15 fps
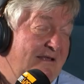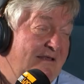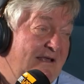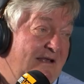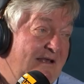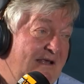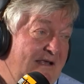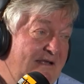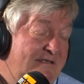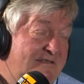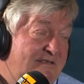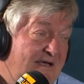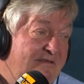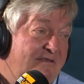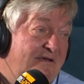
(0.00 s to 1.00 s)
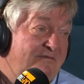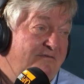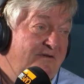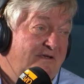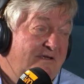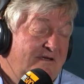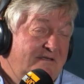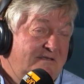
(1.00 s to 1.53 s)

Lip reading: in South Africa.